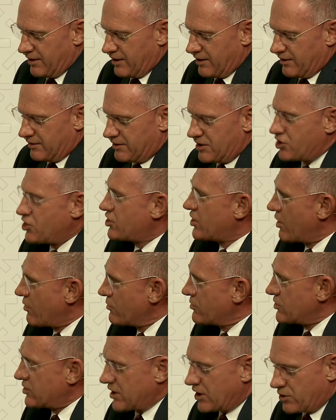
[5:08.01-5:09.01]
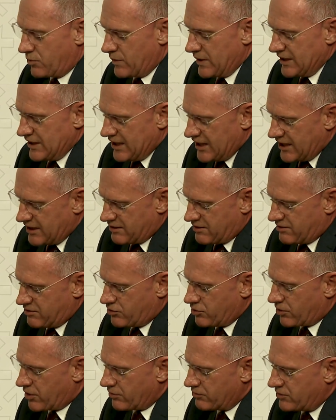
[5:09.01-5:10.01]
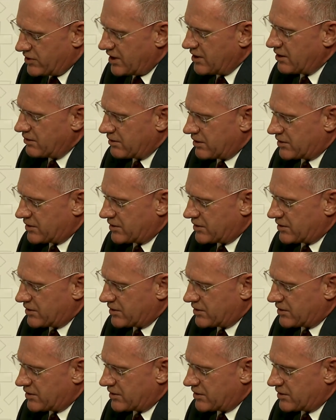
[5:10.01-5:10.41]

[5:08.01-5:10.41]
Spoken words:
This shows that we need to continue the